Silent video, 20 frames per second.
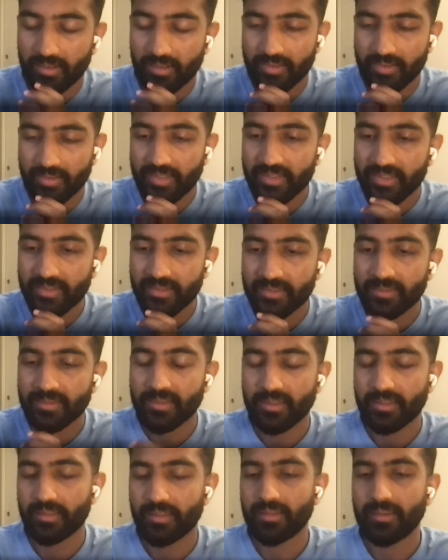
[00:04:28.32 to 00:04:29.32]

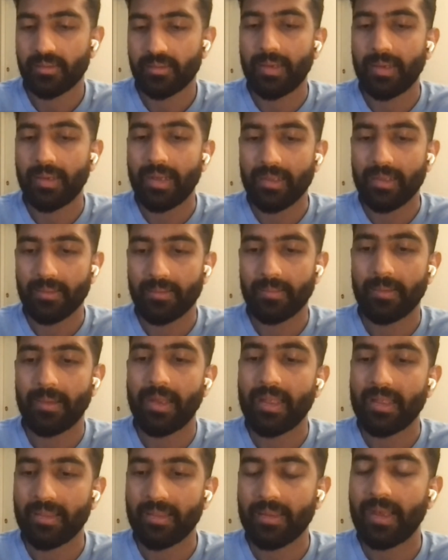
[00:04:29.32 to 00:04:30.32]
then
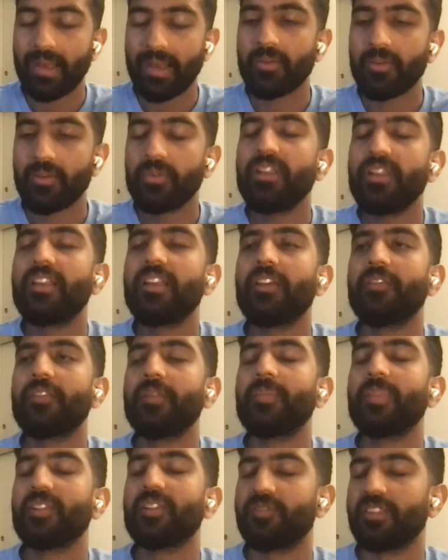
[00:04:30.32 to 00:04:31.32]
I only gave
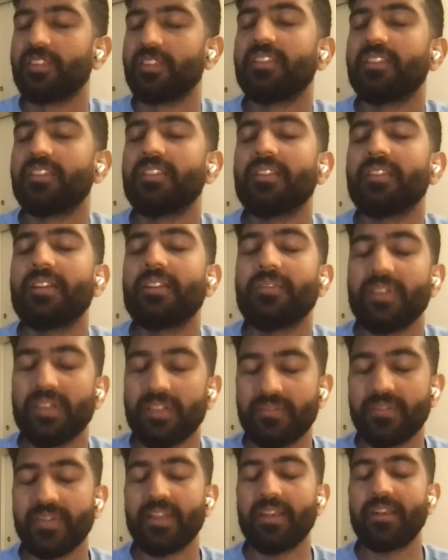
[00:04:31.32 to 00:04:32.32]
the preferences that
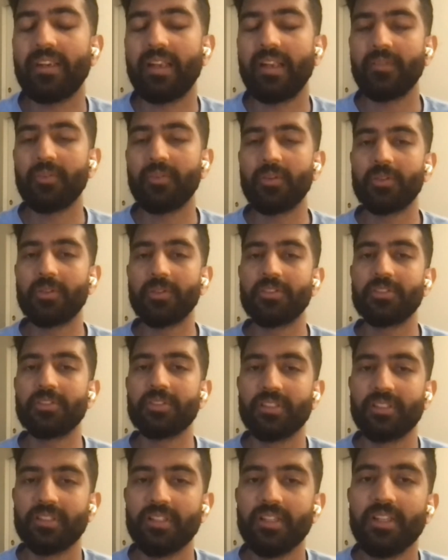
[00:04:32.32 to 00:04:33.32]
where I want to
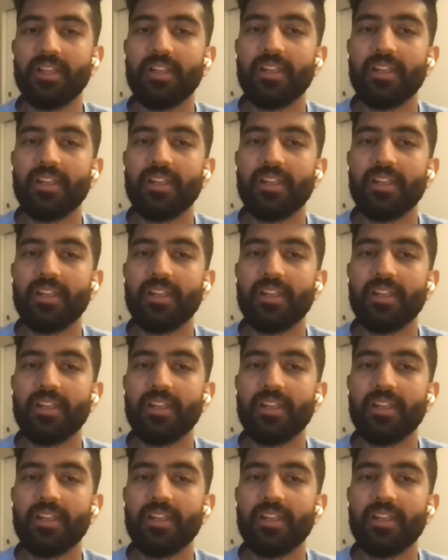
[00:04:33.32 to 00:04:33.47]
join.